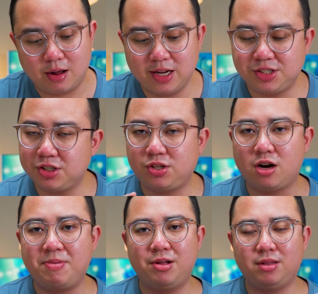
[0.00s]
let's just talk
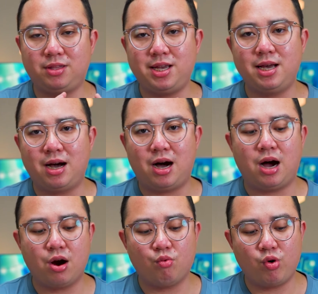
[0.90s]
about the
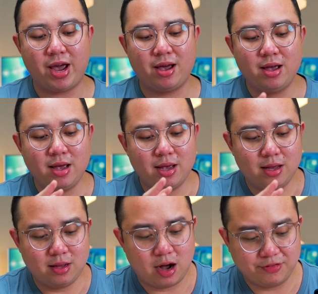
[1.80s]
hardware
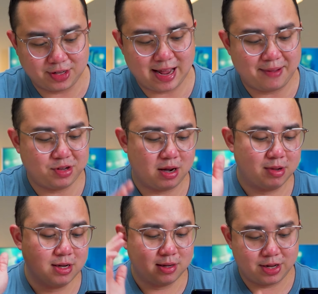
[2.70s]
of the
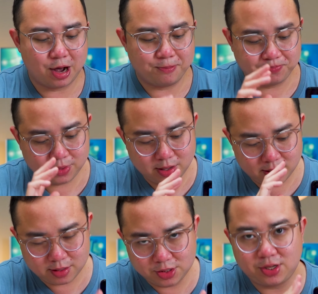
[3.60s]
laptop. Now,
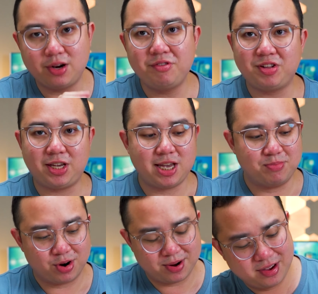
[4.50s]
starting with the
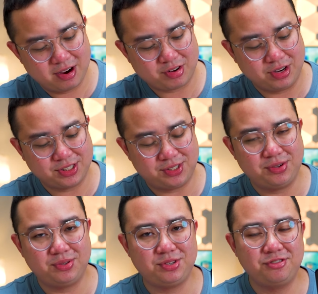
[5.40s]
keyboard. Of course,
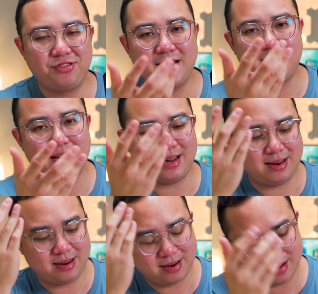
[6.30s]
you do find
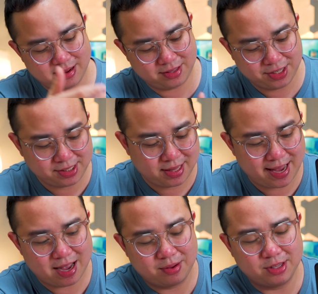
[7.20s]
that this
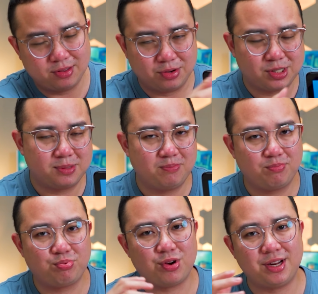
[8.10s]
layout looks
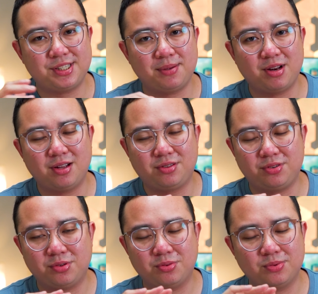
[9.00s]
pretty similar
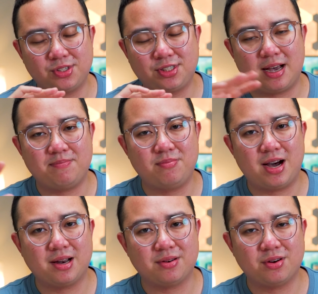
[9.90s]
to some
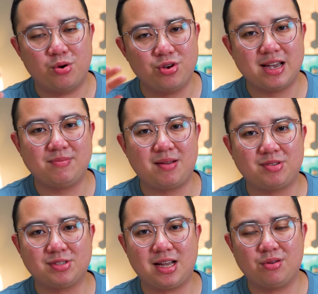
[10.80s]
other OEM
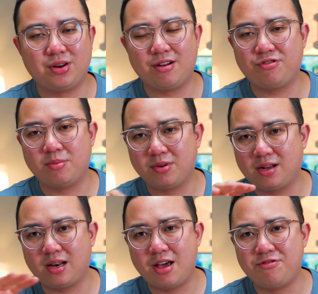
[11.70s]
laptops out there from
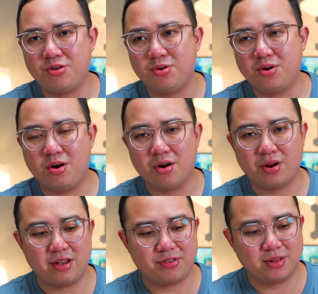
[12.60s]
Clevo or
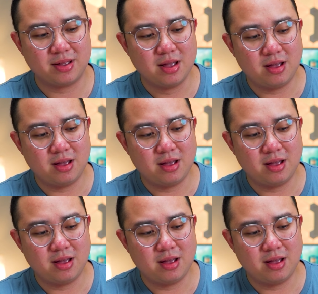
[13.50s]
even